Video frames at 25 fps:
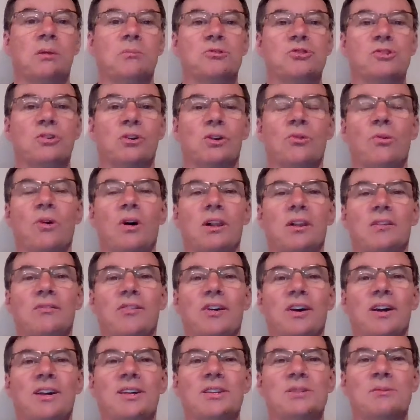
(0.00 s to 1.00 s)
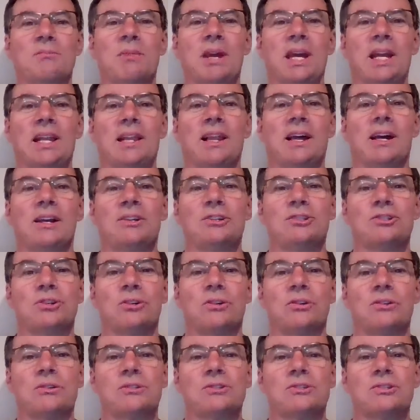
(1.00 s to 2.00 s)
I'm sure, qualify as a mainline
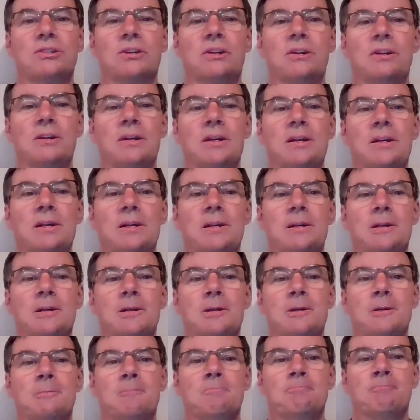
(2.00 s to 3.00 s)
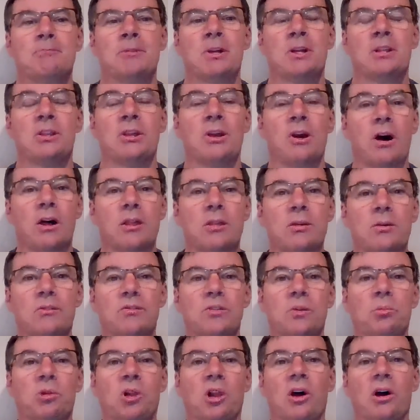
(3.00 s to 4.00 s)
church. The author of
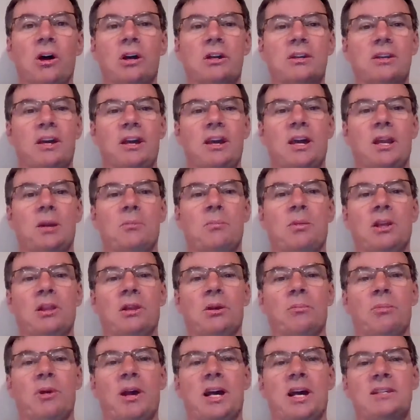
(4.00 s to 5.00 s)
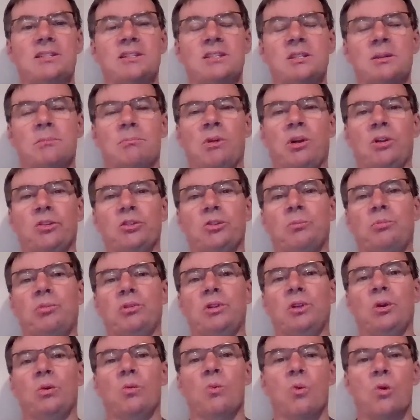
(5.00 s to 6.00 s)
the blog, Diana Butler Bass, is a
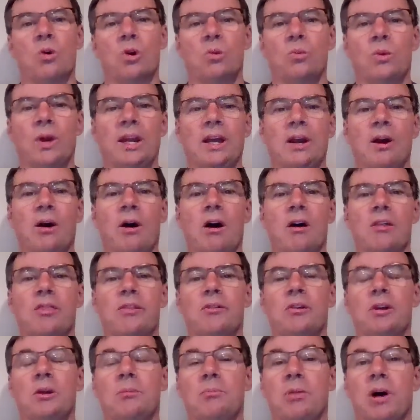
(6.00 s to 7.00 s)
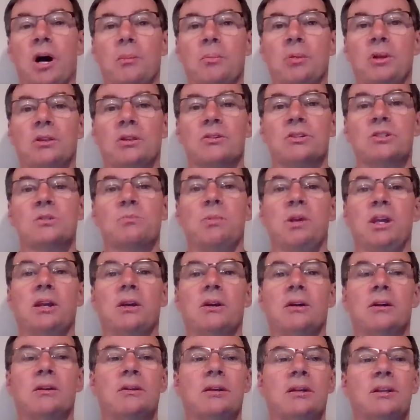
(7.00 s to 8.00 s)
multiple award-winning author and popular
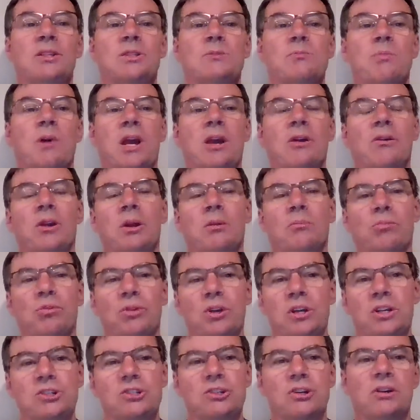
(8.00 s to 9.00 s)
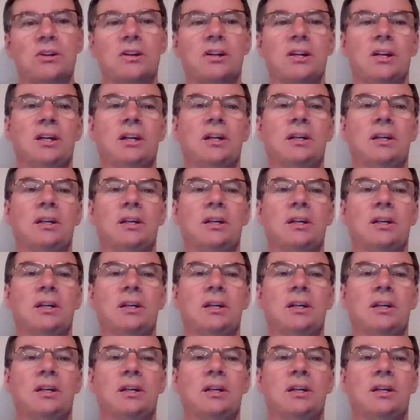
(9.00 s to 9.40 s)
speaker, inspiring preacher,